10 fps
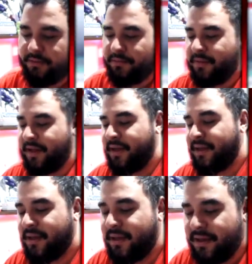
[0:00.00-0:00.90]
Wow.
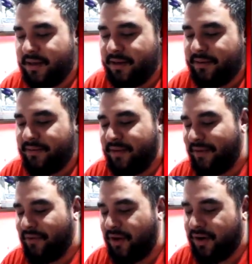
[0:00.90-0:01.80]
I
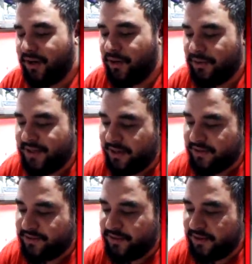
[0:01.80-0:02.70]
haven't got any golds out of
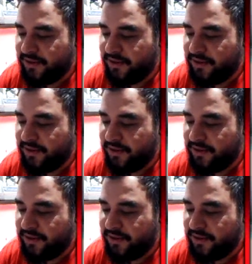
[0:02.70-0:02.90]
this one.